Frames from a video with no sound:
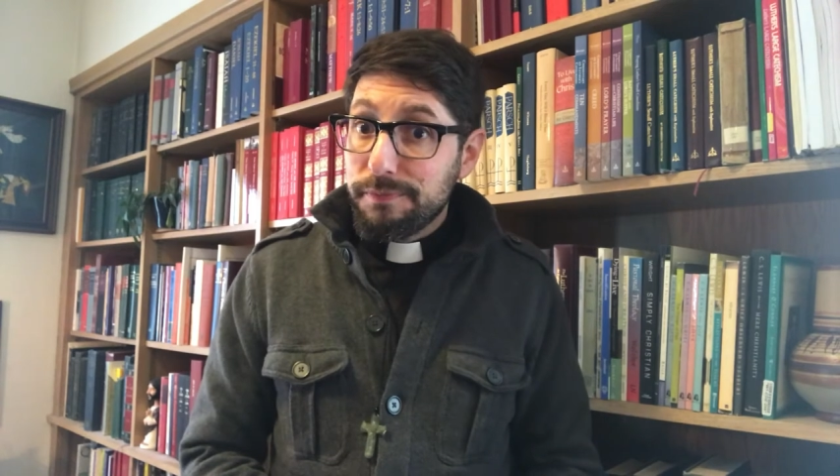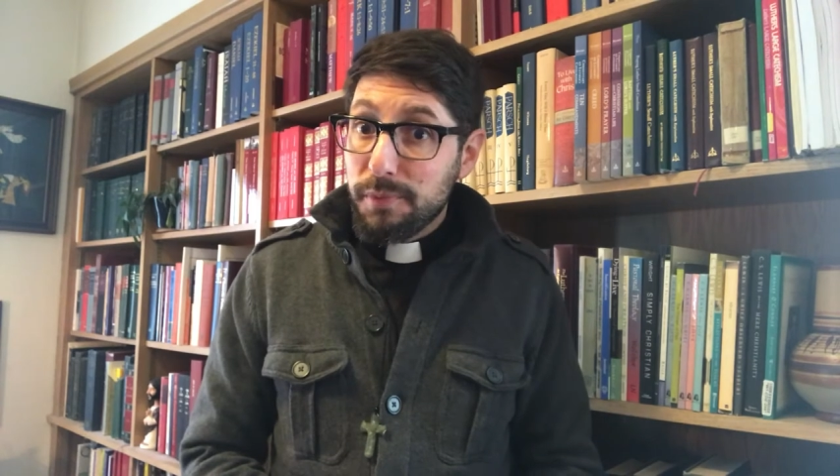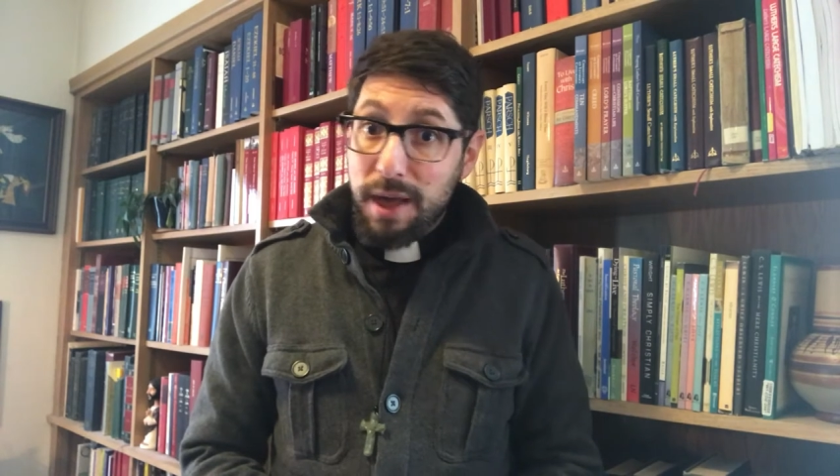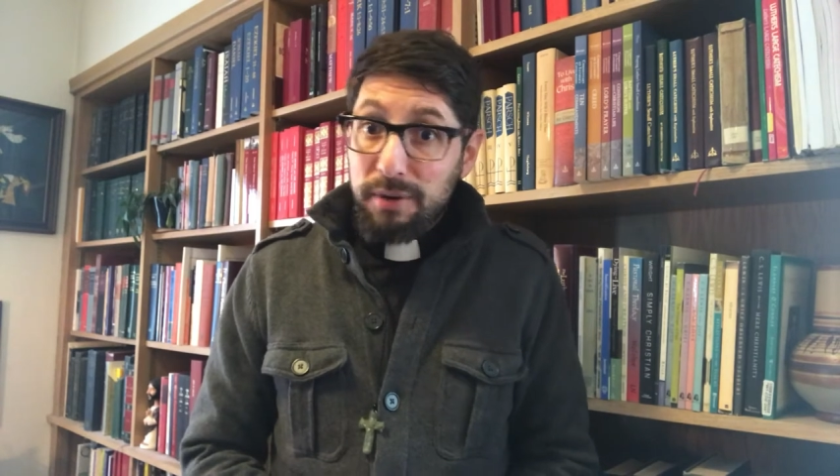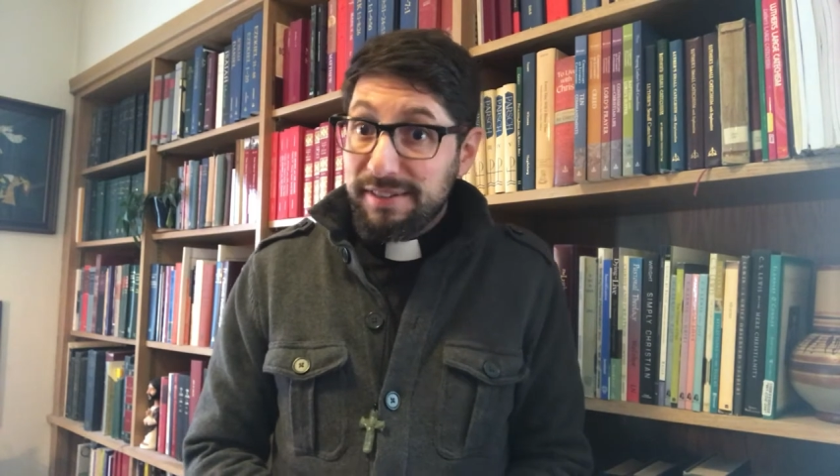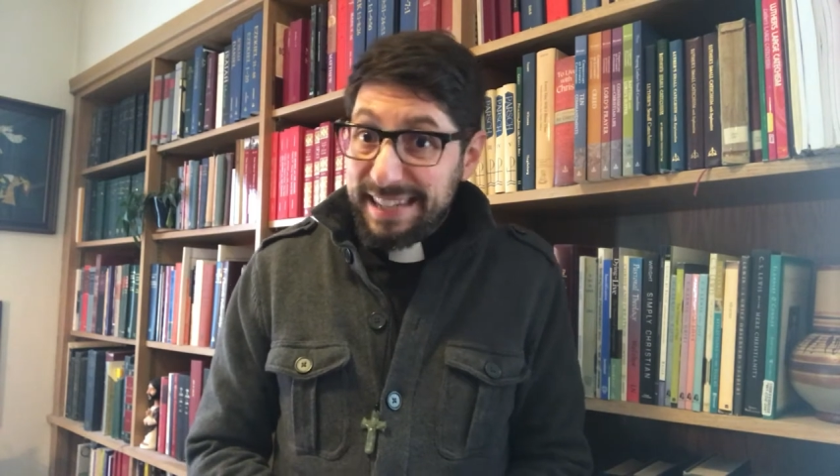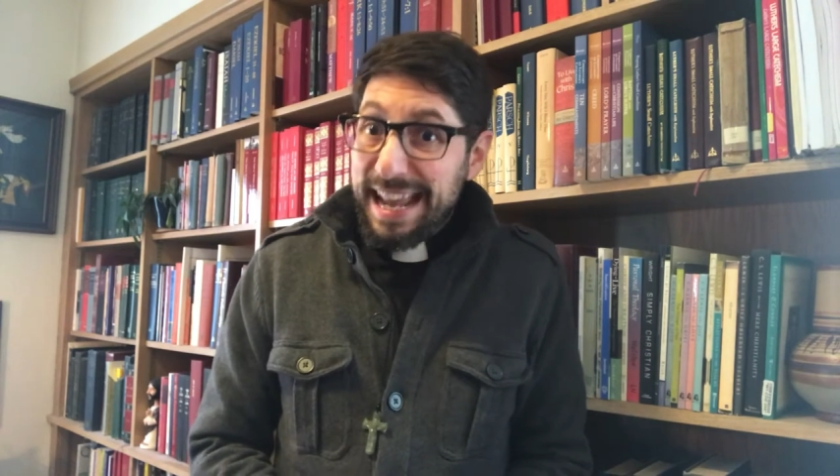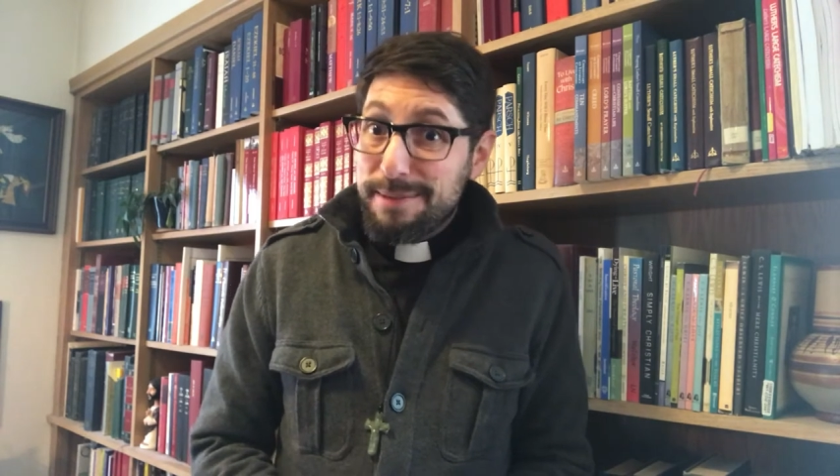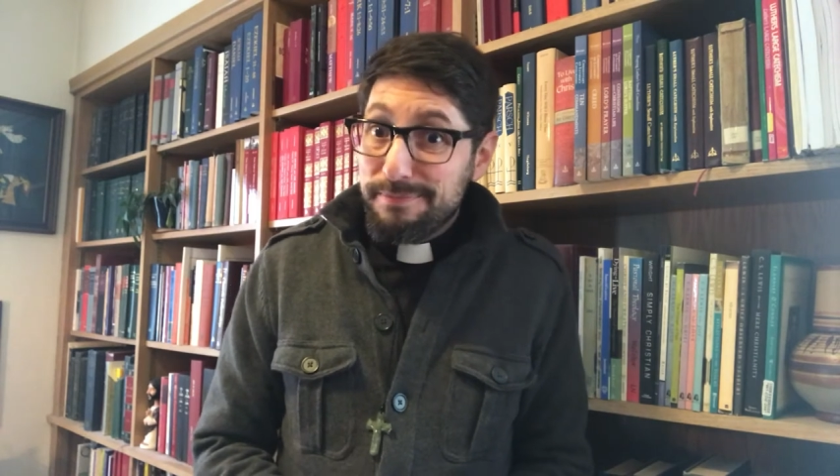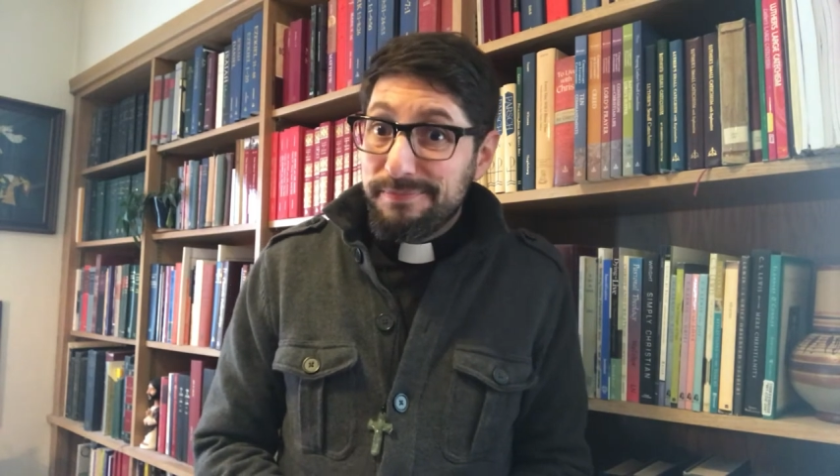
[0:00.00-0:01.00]
without his
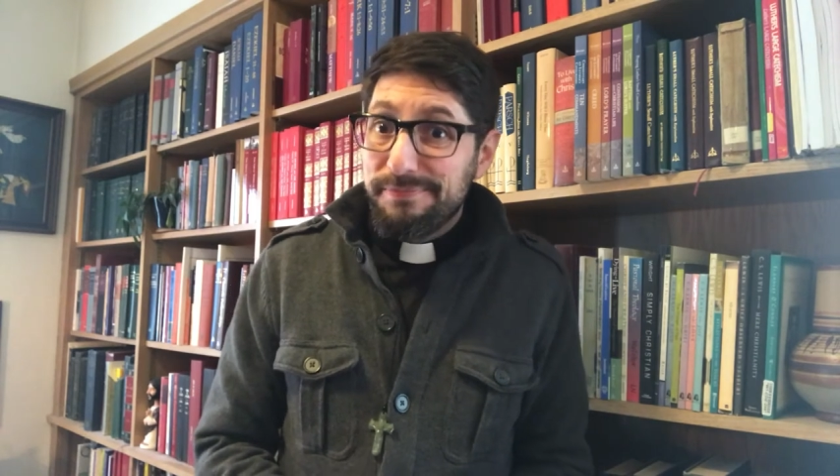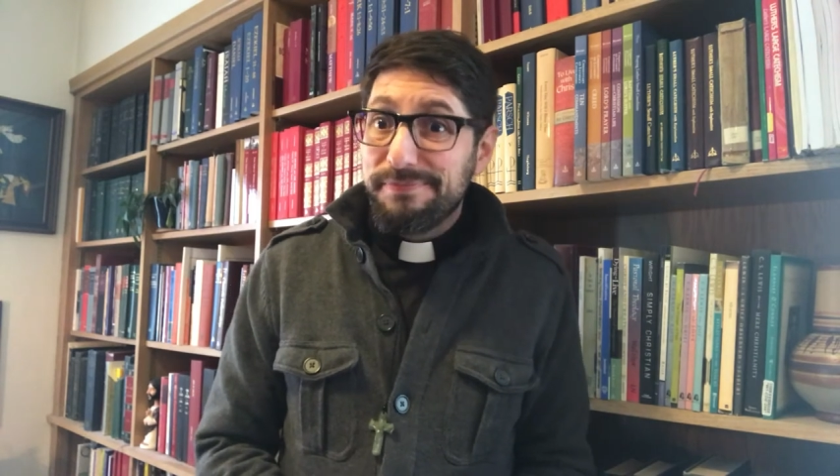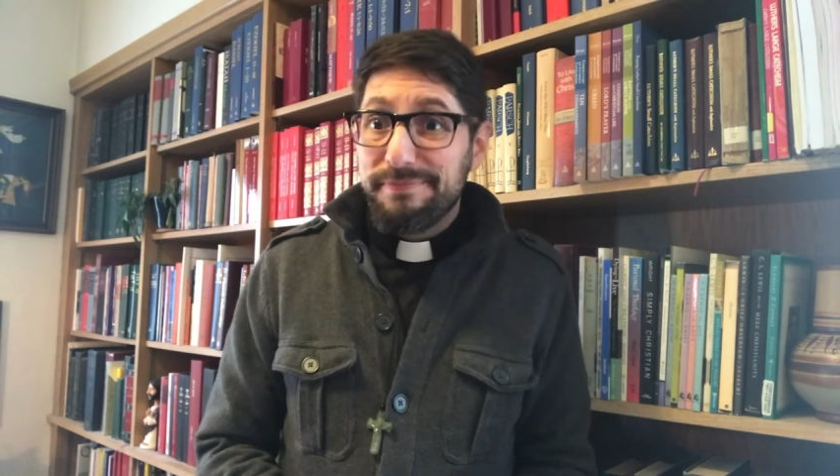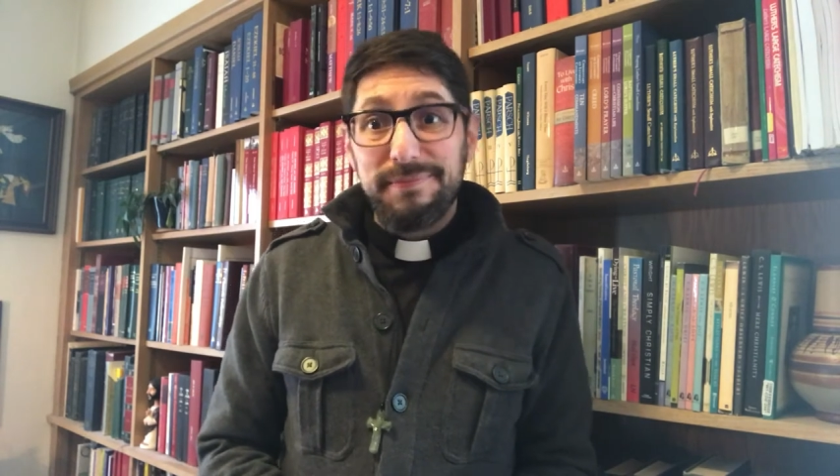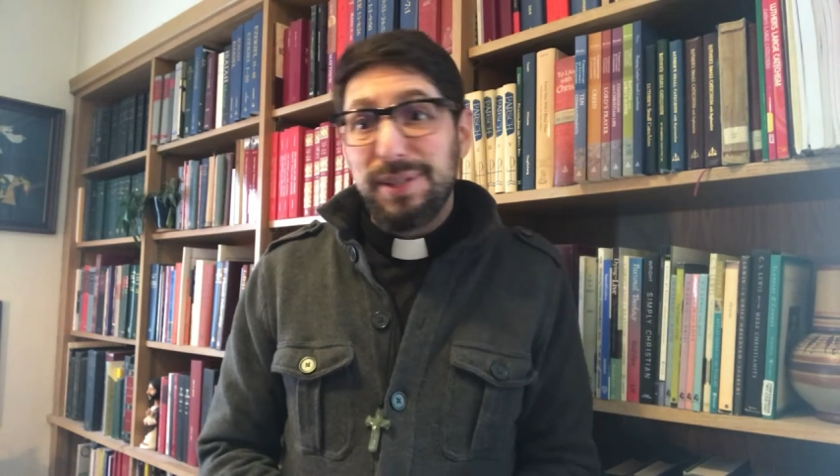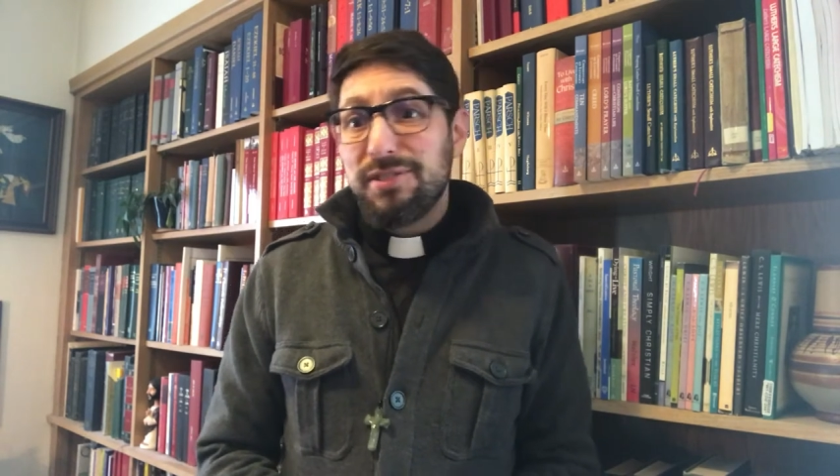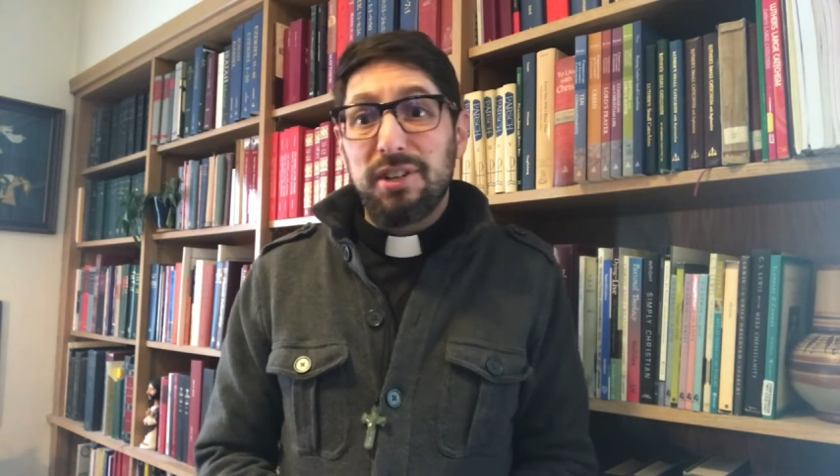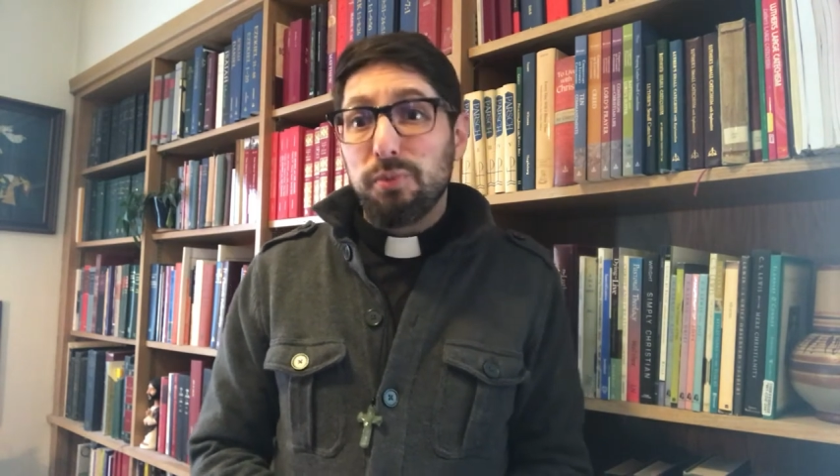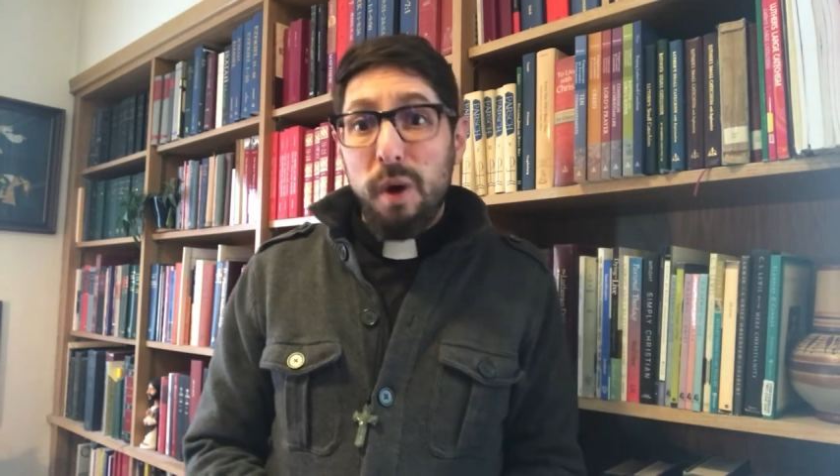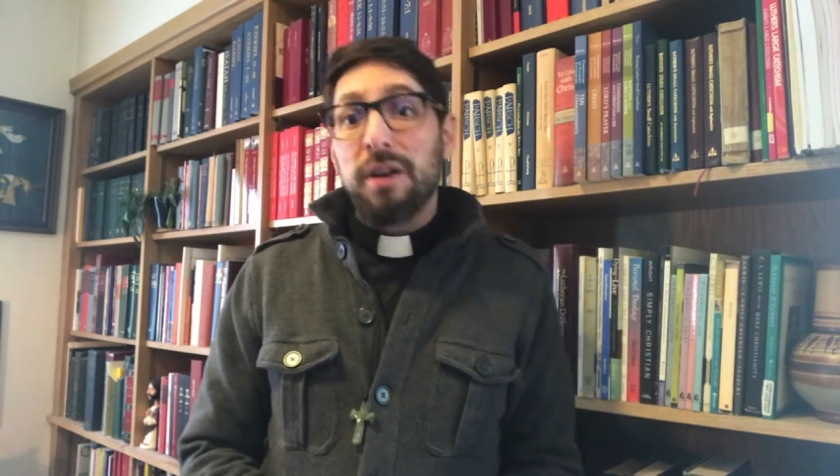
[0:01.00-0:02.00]
name, is
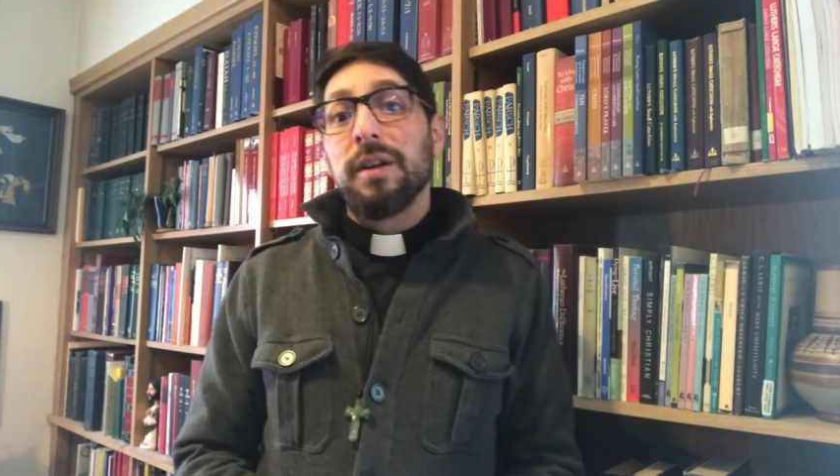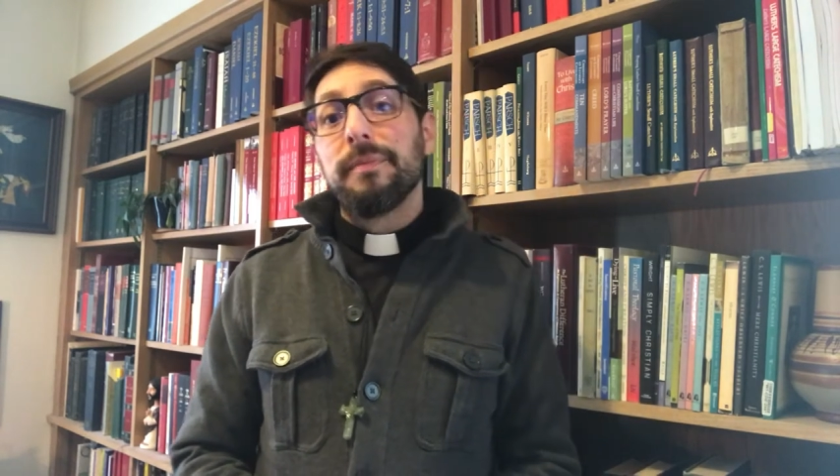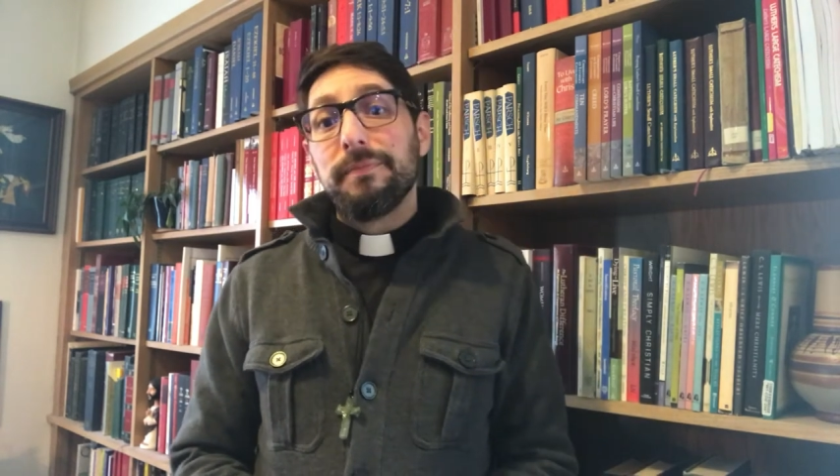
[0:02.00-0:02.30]
just water.